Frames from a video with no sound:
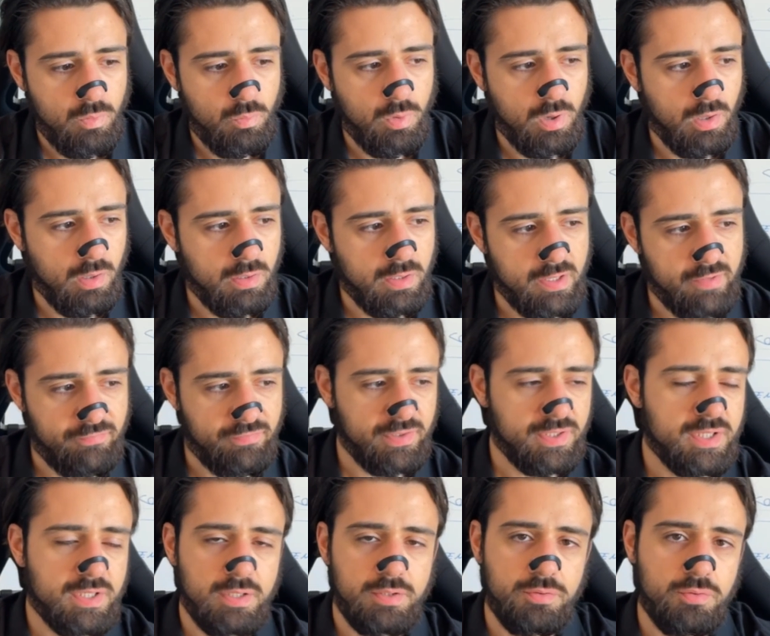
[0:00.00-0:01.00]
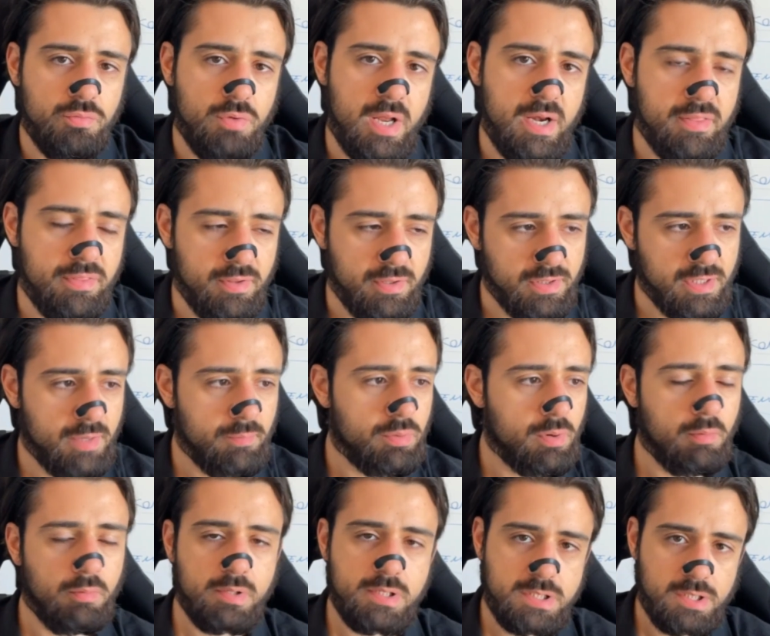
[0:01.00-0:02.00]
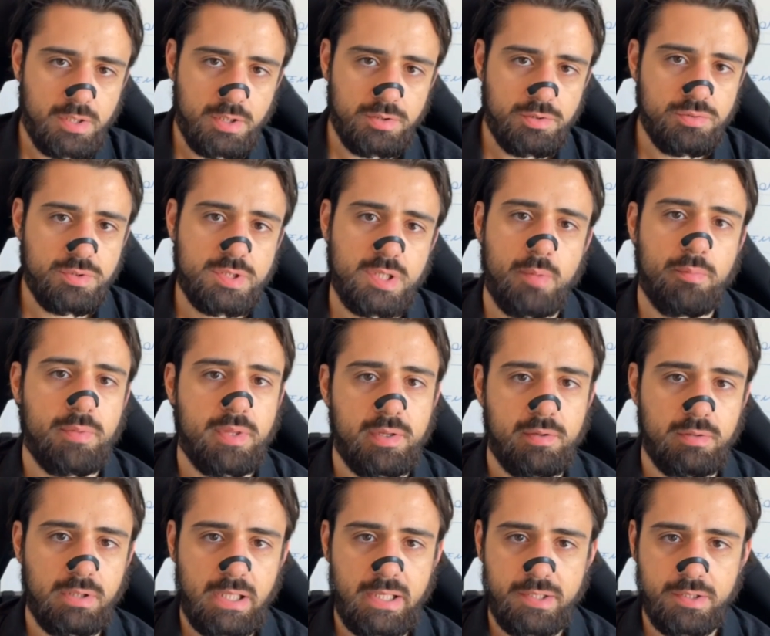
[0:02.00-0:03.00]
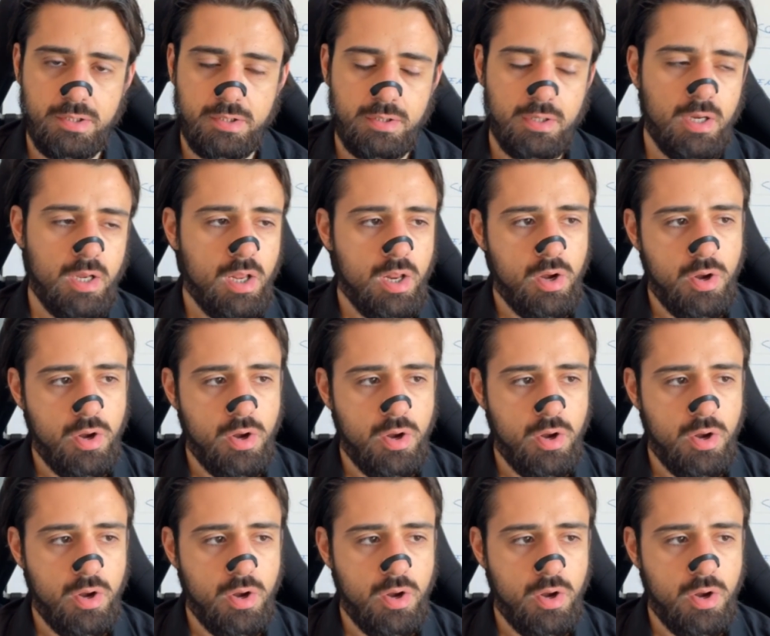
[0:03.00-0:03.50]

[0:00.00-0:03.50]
well, if he didn't do anything, then probably he's gonna do something later.